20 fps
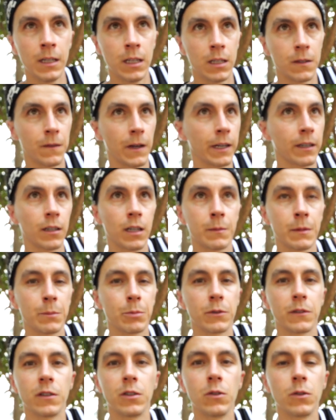If I can come up
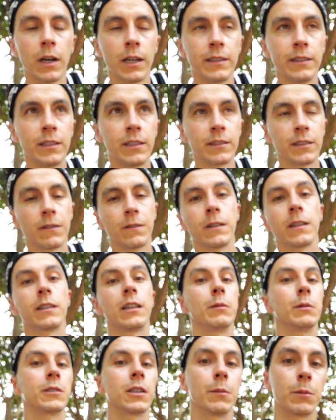with 2 ideas, I feel like
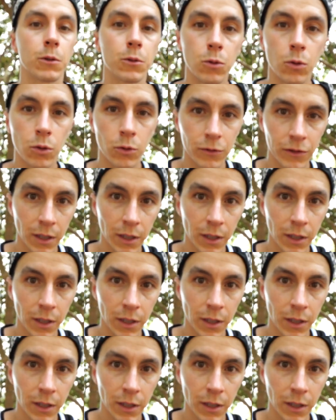that'd be something cool and